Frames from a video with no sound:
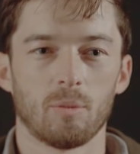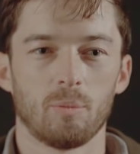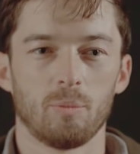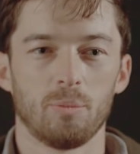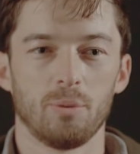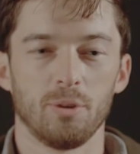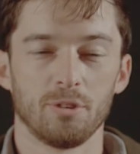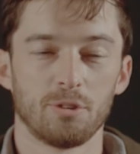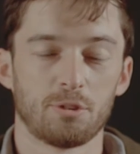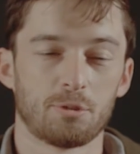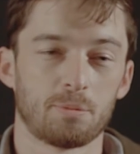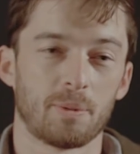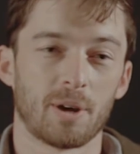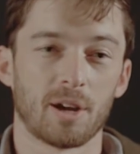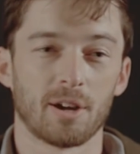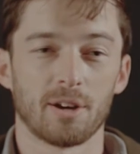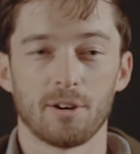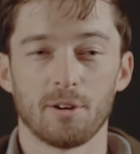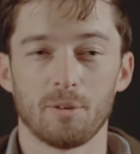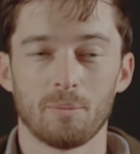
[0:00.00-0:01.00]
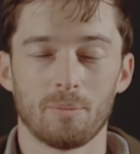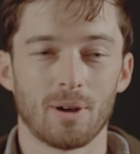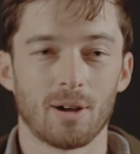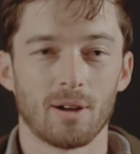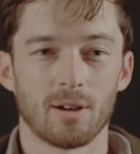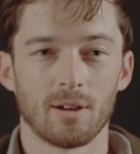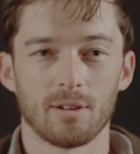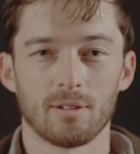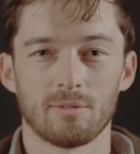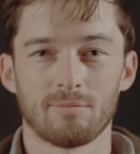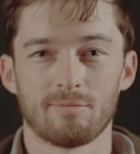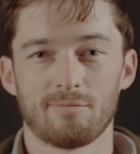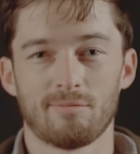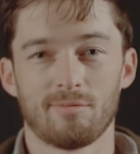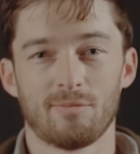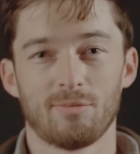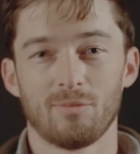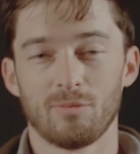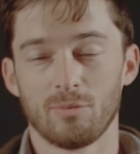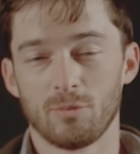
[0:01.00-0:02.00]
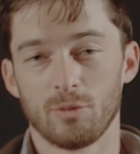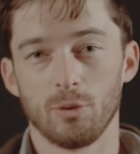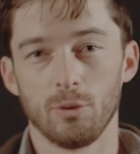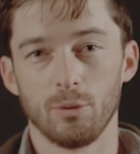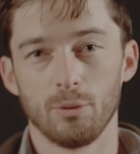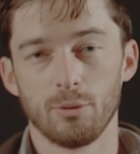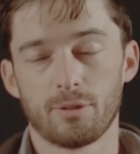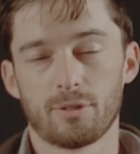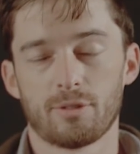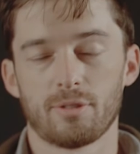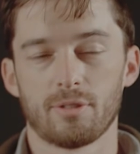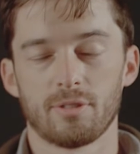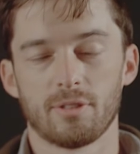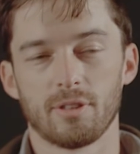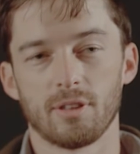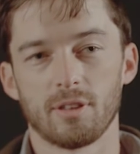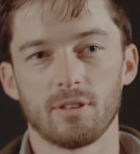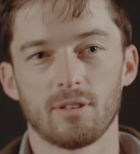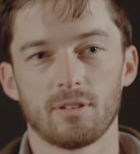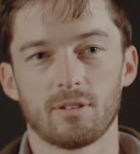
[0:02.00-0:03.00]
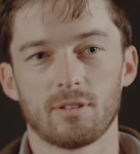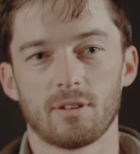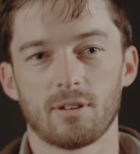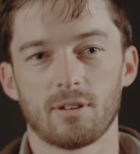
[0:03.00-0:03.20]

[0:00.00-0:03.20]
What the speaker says: be inspired by youth that